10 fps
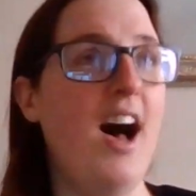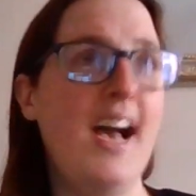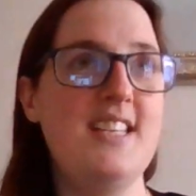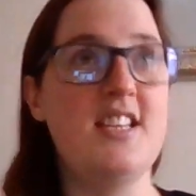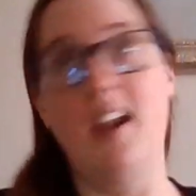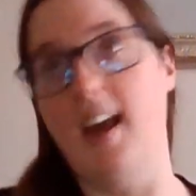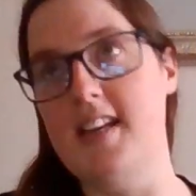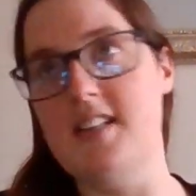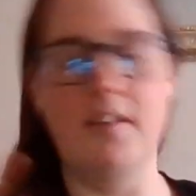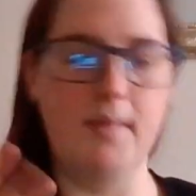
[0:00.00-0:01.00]

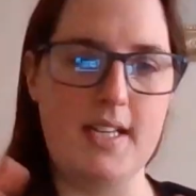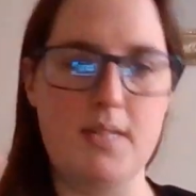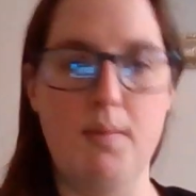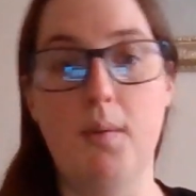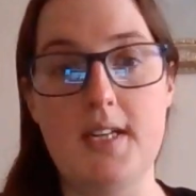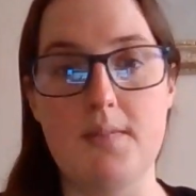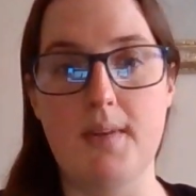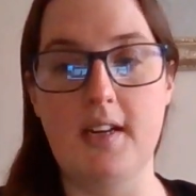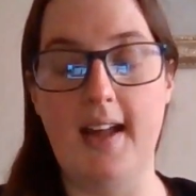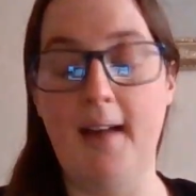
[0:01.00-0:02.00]
I'm getting my words
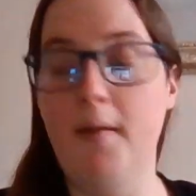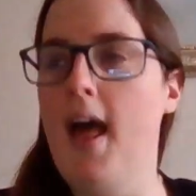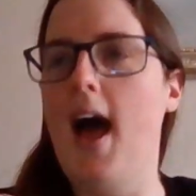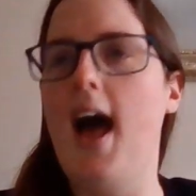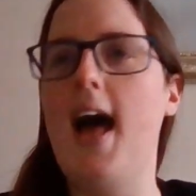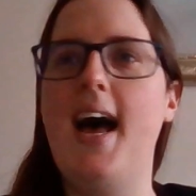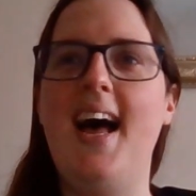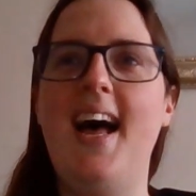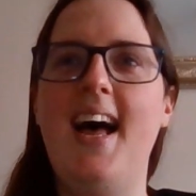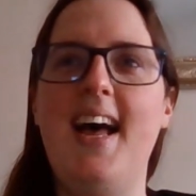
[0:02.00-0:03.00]
muddled now.
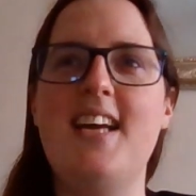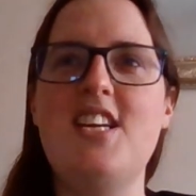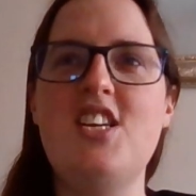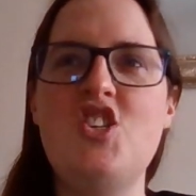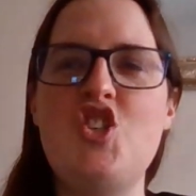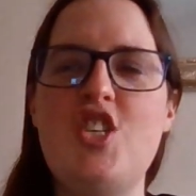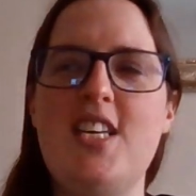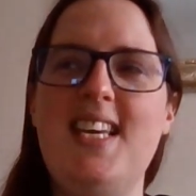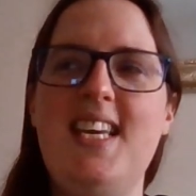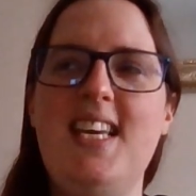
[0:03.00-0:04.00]

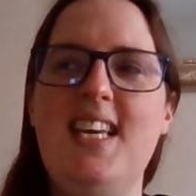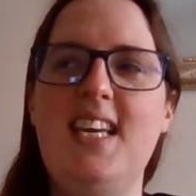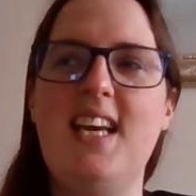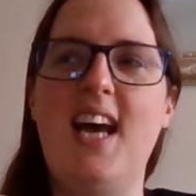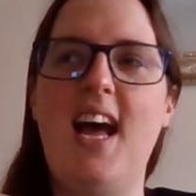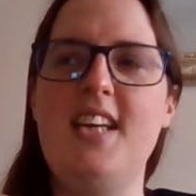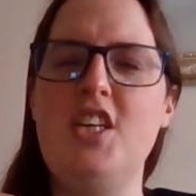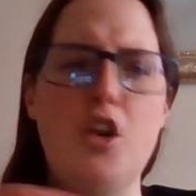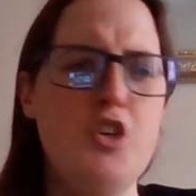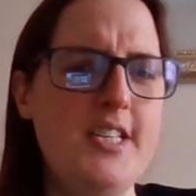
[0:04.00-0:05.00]
She,
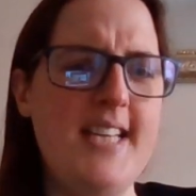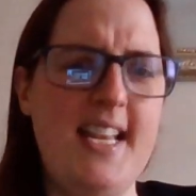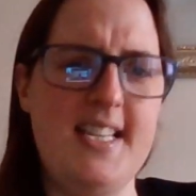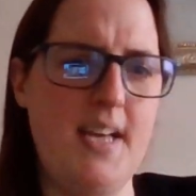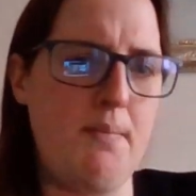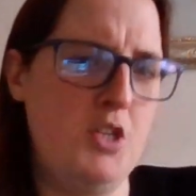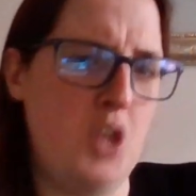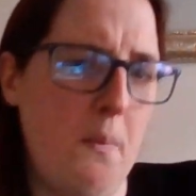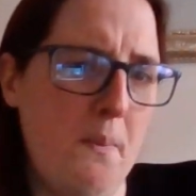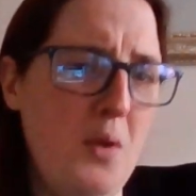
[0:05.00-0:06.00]
you know, she attends
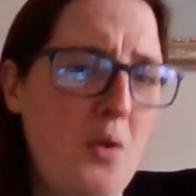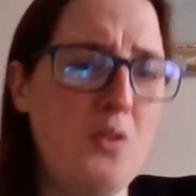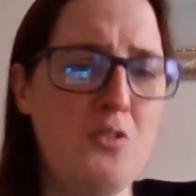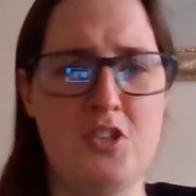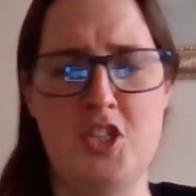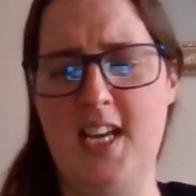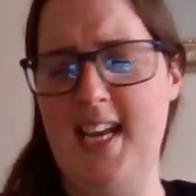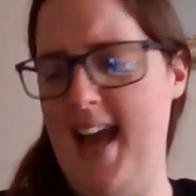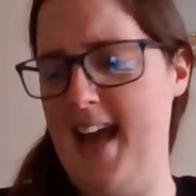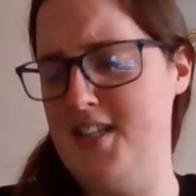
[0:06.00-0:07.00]
debutante balls.
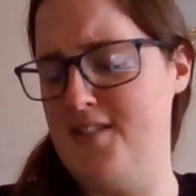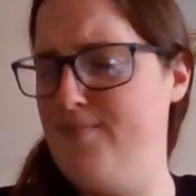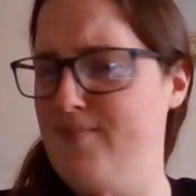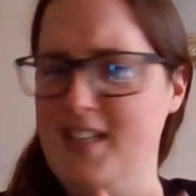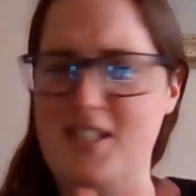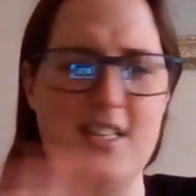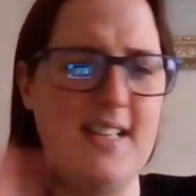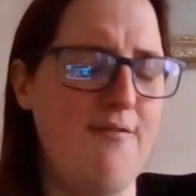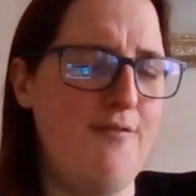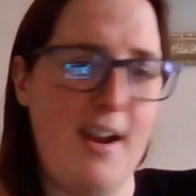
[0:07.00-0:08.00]
She's
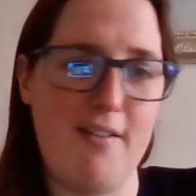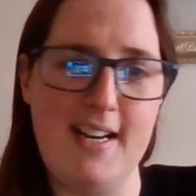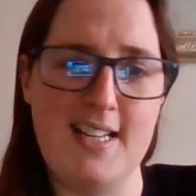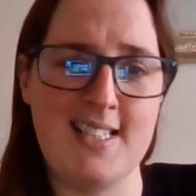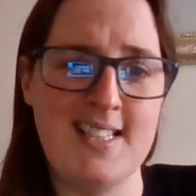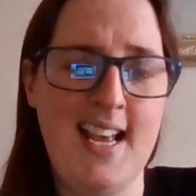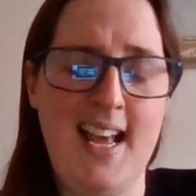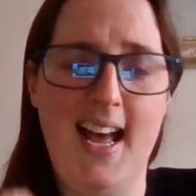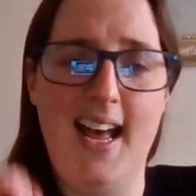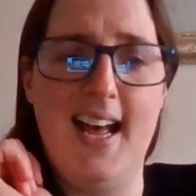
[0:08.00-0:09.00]
had various
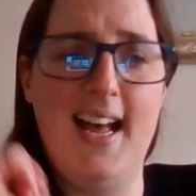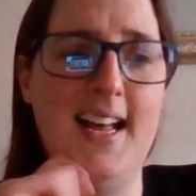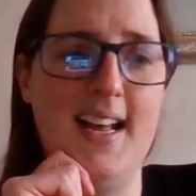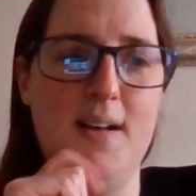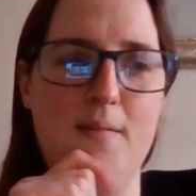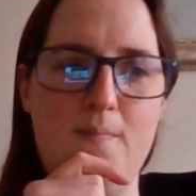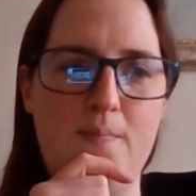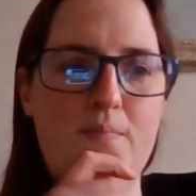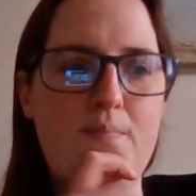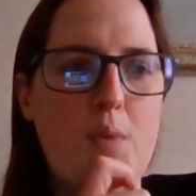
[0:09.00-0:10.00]

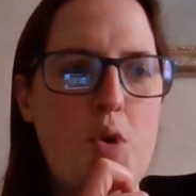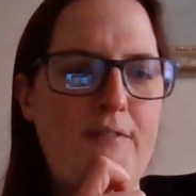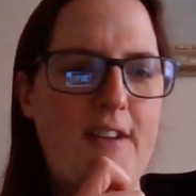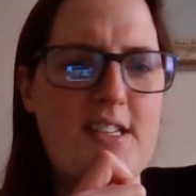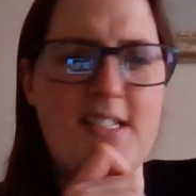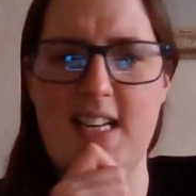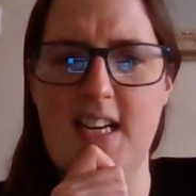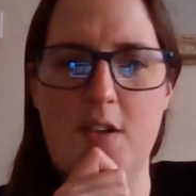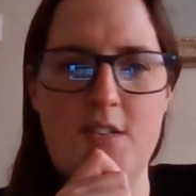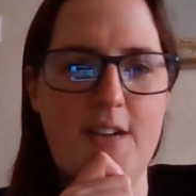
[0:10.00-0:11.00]
boyfriends and,
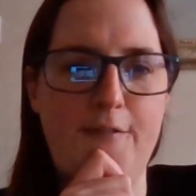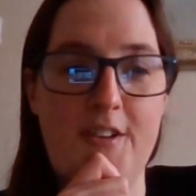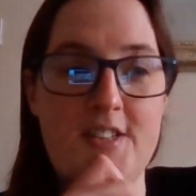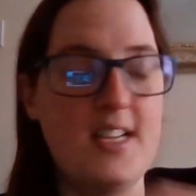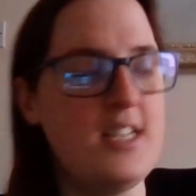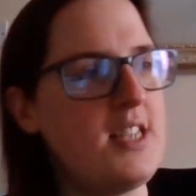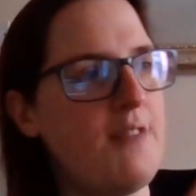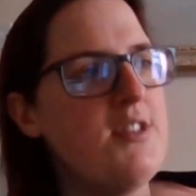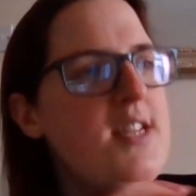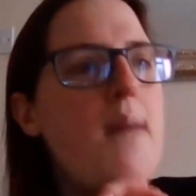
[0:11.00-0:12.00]
you know, stuff as
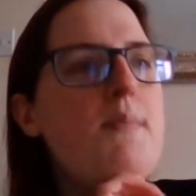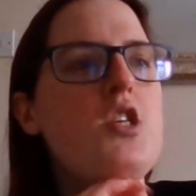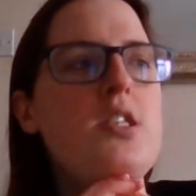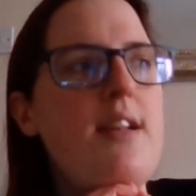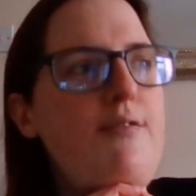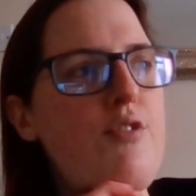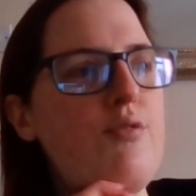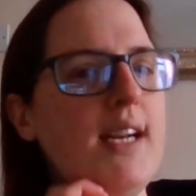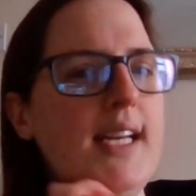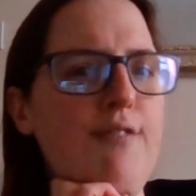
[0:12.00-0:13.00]
that. But she's never
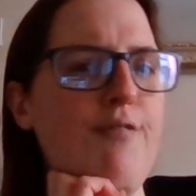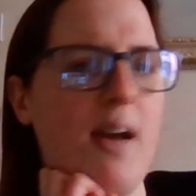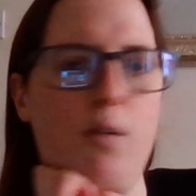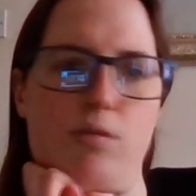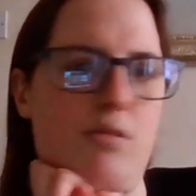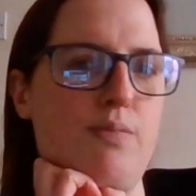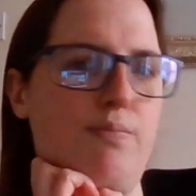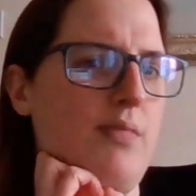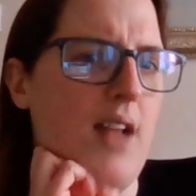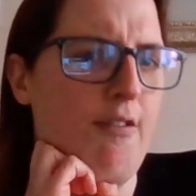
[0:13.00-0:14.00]
really found
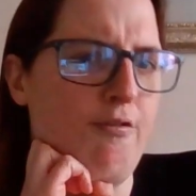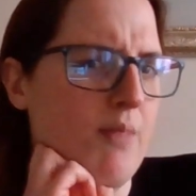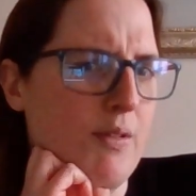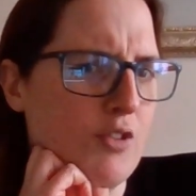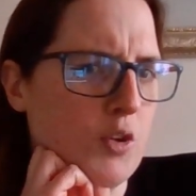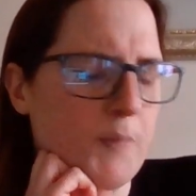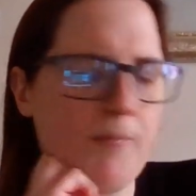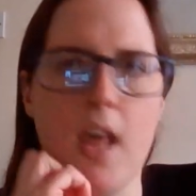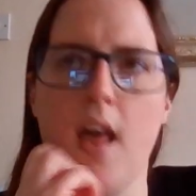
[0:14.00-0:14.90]
love before.